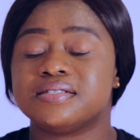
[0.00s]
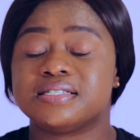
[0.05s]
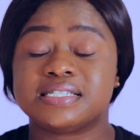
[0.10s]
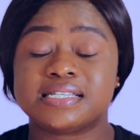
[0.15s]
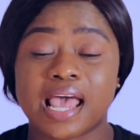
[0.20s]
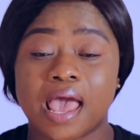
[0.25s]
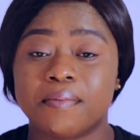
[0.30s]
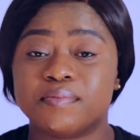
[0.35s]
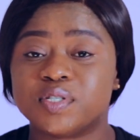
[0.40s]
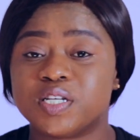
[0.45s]

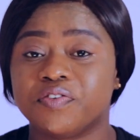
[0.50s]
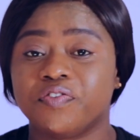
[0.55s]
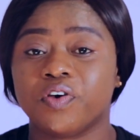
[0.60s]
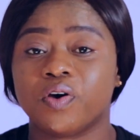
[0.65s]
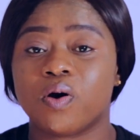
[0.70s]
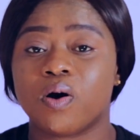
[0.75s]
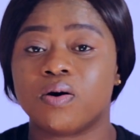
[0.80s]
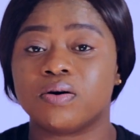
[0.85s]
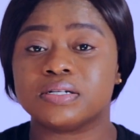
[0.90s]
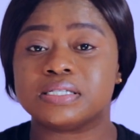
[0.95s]
same
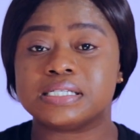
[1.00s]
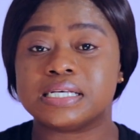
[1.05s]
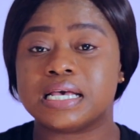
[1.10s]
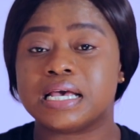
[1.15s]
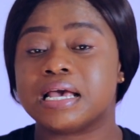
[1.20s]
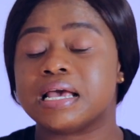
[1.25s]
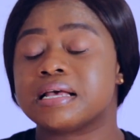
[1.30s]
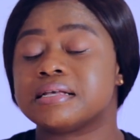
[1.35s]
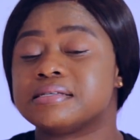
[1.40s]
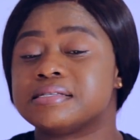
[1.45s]

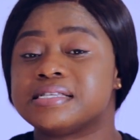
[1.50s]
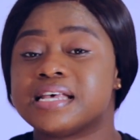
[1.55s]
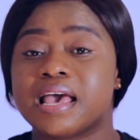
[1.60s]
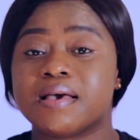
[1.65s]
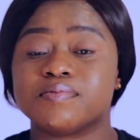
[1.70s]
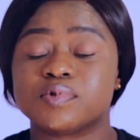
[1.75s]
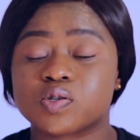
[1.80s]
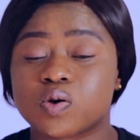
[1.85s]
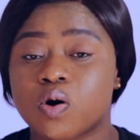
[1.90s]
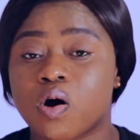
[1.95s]
difficulty,
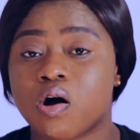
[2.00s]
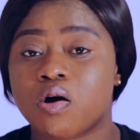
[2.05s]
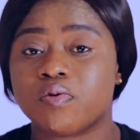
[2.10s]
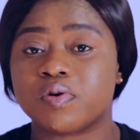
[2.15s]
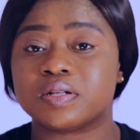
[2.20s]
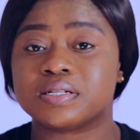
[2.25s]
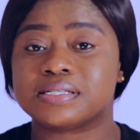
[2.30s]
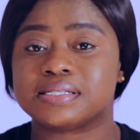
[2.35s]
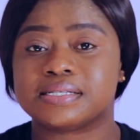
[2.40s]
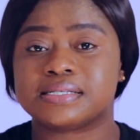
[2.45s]
same
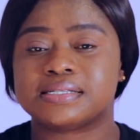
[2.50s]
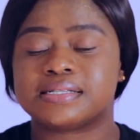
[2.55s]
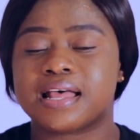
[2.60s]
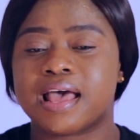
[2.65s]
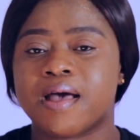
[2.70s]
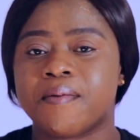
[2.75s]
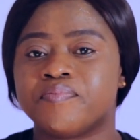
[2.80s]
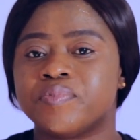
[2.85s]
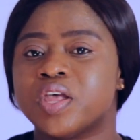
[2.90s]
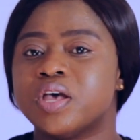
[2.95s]
scoring
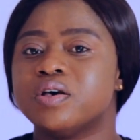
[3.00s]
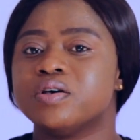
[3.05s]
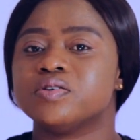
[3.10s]
system.